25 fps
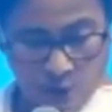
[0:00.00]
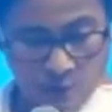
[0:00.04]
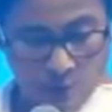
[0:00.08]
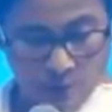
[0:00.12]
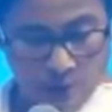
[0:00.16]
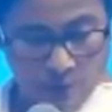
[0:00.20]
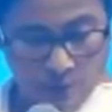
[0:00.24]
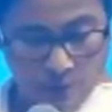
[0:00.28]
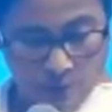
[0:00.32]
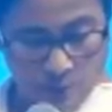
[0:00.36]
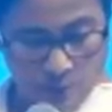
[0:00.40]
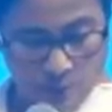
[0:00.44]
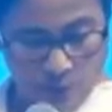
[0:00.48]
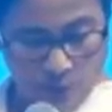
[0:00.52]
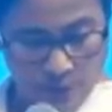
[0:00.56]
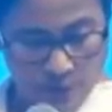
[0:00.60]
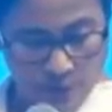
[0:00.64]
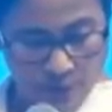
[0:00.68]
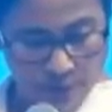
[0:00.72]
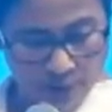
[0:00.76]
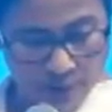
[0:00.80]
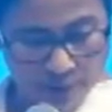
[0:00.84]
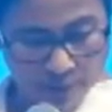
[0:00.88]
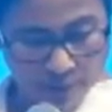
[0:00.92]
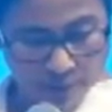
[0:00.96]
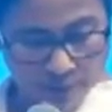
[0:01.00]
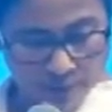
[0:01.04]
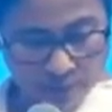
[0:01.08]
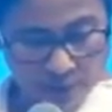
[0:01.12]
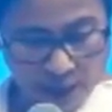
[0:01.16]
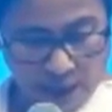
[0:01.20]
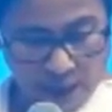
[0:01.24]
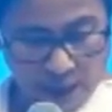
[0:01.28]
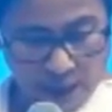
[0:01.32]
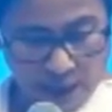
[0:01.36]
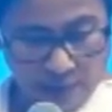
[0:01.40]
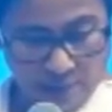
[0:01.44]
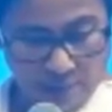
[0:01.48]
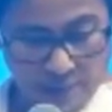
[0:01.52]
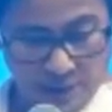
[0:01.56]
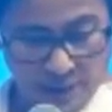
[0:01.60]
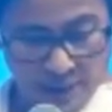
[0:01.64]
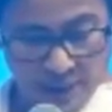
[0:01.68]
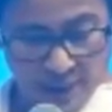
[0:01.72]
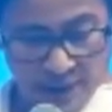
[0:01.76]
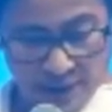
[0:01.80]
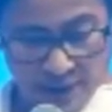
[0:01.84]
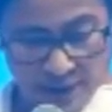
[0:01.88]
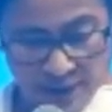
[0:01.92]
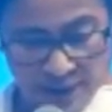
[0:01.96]
approvals and make
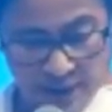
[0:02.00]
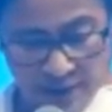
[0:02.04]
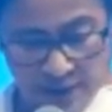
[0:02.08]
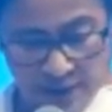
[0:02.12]
necessary